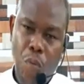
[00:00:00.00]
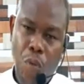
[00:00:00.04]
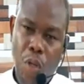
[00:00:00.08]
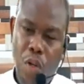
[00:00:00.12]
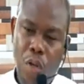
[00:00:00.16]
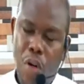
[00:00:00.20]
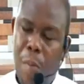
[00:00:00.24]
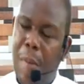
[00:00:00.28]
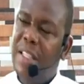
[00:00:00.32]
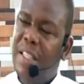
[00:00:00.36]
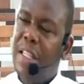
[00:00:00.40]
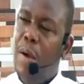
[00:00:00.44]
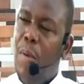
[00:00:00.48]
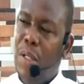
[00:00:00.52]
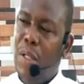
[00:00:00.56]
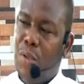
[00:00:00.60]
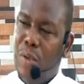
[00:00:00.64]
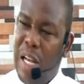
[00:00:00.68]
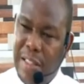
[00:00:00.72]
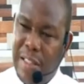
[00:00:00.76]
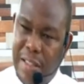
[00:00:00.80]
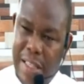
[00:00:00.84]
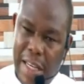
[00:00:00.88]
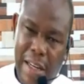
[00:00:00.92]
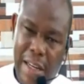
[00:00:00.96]
No matter what we
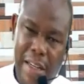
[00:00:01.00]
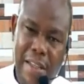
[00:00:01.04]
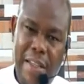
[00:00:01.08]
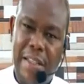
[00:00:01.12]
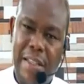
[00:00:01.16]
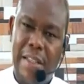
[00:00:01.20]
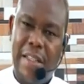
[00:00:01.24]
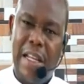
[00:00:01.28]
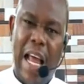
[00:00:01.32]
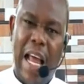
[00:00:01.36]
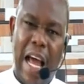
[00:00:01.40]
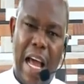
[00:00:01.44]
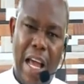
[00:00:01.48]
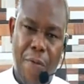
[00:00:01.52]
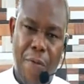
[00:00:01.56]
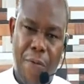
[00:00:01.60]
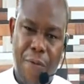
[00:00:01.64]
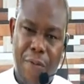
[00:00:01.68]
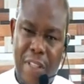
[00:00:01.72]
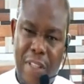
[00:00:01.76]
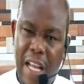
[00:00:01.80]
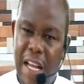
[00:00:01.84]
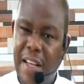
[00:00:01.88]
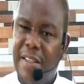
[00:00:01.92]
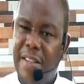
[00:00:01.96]
are seeing in this
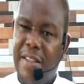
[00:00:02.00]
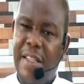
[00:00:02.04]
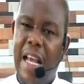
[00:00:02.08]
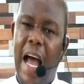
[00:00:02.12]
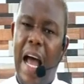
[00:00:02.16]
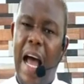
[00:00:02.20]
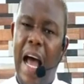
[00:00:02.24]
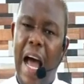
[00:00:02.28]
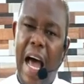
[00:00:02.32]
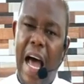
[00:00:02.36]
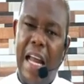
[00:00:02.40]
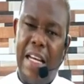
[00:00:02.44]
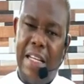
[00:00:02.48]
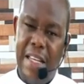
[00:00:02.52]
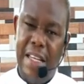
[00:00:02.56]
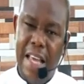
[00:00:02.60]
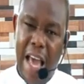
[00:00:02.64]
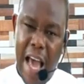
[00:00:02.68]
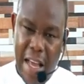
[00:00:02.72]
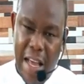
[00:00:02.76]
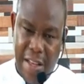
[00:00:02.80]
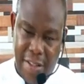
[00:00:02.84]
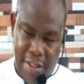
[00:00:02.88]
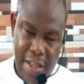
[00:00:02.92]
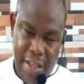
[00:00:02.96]
life, things are hard,
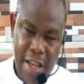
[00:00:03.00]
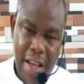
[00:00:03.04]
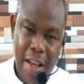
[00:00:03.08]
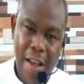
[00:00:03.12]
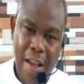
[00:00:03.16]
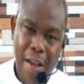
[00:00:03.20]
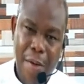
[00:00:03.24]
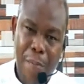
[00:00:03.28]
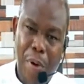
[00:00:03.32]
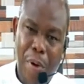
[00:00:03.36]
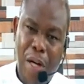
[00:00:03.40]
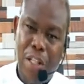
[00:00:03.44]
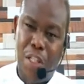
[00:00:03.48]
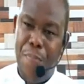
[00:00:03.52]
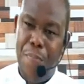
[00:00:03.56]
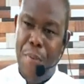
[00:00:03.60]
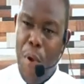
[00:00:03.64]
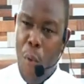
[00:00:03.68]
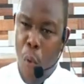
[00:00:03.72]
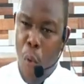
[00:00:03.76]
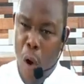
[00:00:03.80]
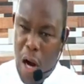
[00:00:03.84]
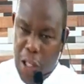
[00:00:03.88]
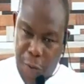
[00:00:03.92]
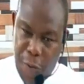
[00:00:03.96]
yes. But be
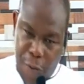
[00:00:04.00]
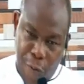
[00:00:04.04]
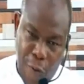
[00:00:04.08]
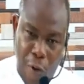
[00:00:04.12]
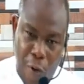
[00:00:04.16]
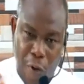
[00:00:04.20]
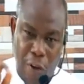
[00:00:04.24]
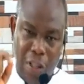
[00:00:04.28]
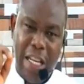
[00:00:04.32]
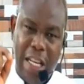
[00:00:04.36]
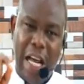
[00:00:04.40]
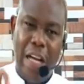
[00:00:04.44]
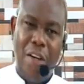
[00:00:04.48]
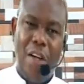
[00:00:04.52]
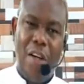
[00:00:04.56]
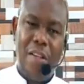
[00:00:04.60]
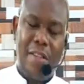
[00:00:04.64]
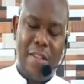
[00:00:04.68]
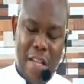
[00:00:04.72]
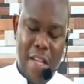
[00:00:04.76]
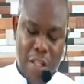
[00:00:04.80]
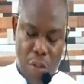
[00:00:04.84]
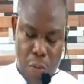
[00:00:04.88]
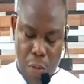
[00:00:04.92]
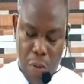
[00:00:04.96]
watchful that those
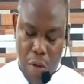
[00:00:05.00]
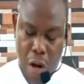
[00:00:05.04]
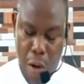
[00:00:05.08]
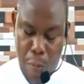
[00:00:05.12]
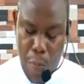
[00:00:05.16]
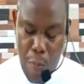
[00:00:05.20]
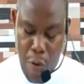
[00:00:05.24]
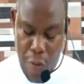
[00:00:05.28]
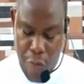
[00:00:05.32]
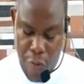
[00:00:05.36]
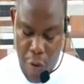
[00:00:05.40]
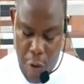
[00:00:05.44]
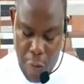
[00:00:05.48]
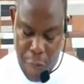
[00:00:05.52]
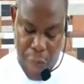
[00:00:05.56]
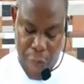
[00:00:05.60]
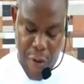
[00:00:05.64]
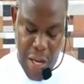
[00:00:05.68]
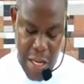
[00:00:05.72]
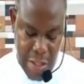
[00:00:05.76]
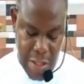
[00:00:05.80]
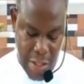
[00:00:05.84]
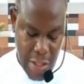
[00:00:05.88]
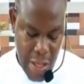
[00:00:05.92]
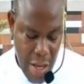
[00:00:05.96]
things will not move your
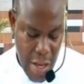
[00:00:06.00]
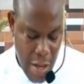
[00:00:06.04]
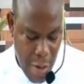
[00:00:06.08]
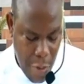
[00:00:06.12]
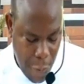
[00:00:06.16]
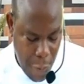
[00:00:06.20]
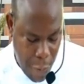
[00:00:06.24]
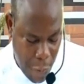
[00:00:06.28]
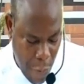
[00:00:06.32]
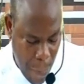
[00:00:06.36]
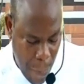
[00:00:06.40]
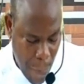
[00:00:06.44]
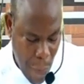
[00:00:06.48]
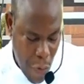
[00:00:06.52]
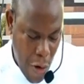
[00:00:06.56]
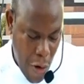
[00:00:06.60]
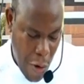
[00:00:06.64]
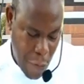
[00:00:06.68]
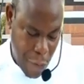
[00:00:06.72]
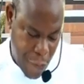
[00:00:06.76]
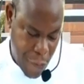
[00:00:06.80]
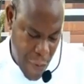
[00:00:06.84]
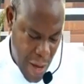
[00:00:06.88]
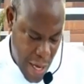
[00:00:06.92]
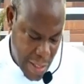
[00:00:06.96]
feet from your
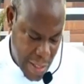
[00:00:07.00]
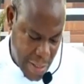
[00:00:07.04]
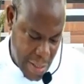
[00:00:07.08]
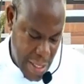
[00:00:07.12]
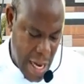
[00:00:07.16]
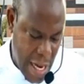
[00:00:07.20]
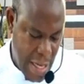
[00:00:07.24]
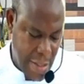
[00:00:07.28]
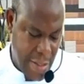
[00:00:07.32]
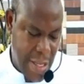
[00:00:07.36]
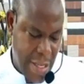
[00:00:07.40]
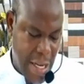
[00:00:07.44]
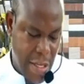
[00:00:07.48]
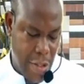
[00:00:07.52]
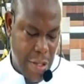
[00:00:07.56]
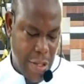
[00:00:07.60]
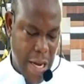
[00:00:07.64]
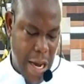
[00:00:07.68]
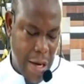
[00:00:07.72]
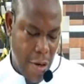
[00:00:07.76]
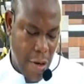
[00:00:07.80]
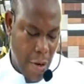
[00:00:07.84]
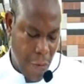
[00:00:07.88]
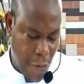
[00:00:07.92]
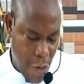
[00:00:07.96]
faith as a
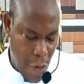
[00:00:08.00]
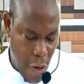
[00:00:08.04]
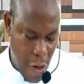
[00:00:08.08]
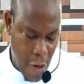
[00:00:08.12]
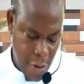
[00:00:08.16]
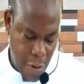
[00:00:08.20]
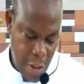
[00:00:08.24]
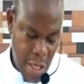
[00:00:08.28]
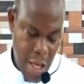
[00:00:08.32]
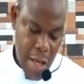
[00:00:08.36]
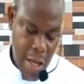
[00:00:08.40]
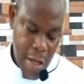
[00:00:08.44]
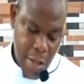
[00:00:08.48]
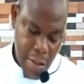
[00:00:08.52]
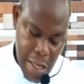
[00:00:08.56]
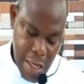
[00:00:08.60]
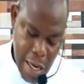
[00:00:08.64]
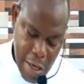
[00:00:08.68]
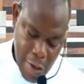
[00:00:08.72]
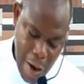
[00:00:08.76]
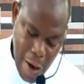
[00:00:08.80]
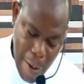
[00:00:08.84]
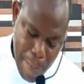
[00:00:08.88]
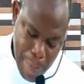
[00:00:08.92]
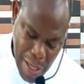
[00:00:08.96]
child of God.
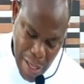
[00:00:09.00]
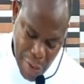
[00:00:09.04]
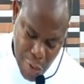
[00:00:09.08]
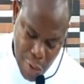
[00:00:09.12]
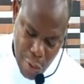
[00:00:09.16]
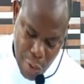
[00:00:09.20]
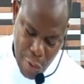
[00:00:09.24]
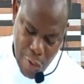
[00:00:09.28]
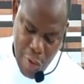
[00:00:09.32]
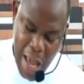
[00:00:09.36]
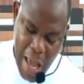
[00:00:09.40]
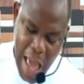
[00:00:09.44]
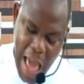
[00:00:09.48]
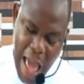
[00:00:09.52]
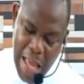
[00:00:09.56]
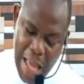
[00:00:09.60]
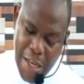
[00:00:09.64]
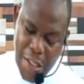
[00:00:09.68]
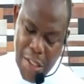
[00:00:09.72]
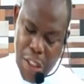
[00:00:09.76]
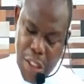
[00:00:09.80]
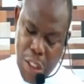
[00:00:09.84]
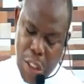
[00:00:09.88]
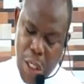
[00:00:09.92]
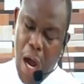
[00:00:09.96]
Then number two,
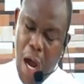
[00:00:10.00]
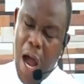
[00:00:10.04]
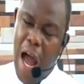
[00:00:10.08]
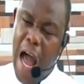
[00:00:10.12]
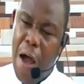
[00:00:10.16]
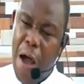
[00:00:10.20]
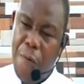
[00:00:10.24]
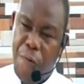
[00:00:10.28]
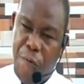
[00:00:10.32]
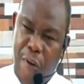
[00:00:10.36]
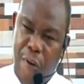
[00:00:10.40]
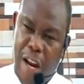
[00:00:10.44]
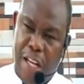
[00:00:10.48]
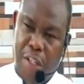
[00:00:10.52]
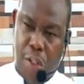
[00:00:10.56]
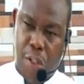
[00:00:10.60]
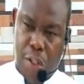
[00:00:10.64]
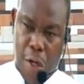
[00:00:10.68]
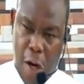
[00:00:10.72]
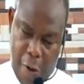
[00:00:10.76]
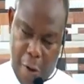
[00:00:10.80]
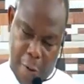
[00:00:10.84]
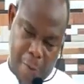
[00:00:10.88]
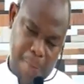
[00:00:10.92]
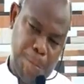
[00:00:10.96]
endure
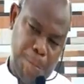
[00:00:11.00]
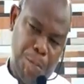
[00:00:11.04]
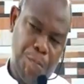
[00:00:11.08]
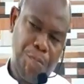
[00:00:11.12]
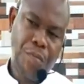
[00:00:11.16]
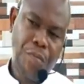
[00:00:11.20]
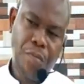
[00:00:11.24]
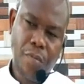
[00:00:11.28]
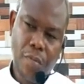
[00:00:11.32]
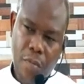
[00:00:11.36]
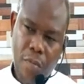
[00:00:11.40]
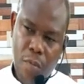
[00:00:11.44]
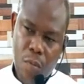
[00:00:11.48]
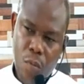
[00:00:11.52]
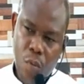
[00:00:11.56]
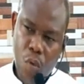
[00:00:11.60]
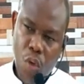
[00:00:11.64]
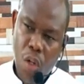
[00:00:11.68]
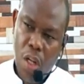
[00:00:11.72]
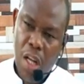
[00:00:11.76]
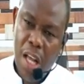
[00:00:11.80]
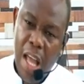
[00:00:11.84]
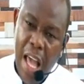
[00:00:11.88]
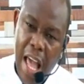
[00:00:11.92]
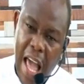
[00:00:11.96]
affliction.
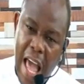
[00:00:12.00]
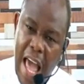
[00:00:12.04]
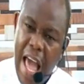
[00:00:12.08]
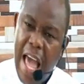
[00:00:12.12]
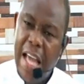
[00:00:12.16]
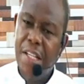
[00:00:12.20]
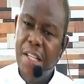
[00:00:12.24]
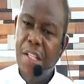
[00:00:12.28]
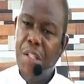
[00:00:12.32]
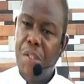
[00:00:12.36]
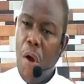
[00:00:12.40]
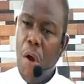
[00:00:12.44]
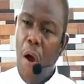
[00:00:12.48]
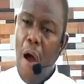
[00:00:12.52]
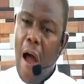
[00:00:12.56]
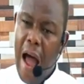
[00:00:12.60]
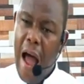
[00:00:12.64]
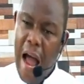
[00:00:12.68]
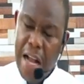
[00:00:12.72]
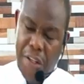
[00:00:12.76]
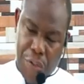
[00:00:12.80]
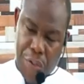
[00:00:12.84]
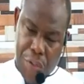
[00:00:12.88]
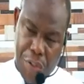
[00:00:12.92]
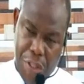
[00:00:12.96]
Endure
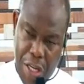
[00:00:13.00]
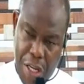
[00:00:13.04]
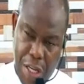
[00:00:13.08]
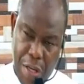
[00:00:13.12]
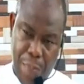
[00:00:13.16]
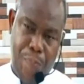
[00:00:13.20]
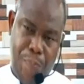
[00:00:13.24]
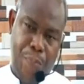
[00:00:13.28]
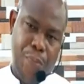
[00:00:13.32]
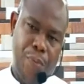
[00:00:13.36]
hardship.